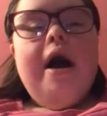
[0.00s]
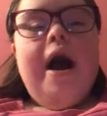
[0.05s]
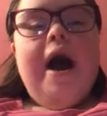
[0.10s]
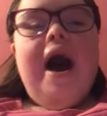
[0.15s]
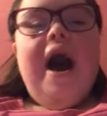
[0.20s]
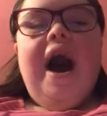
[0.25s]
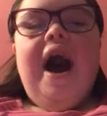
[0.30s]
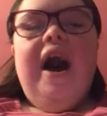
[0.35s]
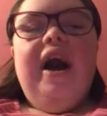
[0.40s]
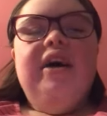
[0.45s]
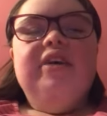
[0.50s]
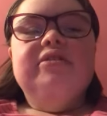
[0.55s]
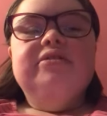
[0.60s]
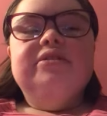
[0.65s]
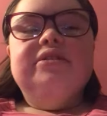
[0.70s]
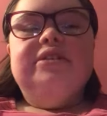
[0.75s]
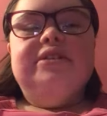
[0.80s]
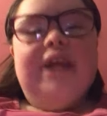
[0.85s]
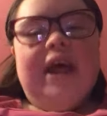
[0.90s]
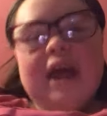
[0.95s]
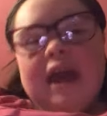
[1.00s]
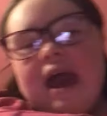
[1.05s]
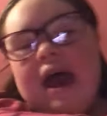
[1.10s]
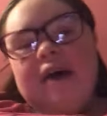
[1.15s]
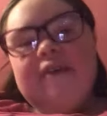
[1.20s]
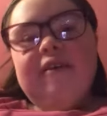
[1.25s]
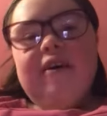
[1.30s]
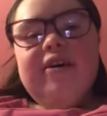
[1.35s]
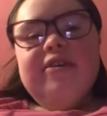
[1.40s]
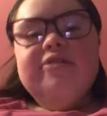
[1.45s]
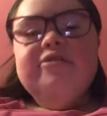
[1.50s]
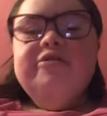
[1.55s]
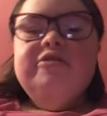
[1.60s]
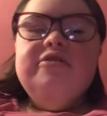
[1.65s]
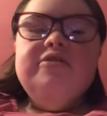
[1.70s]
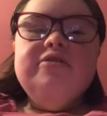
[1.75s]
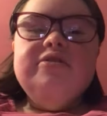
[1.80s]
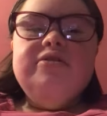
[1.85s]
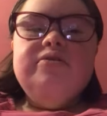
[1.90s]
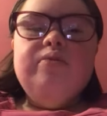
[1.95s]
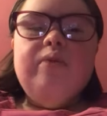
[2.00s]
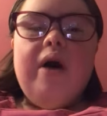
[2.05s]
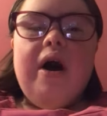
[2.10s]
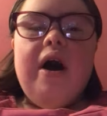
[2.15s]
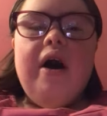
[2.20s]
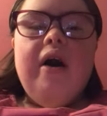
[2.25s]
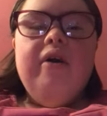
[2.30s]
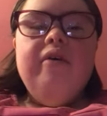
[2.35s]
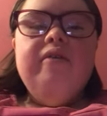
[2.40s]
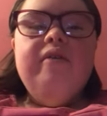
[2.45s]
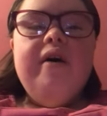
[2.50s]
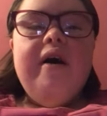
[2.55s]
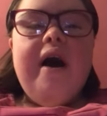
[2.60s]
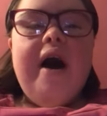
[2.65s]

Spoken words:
and Steve Evans as well,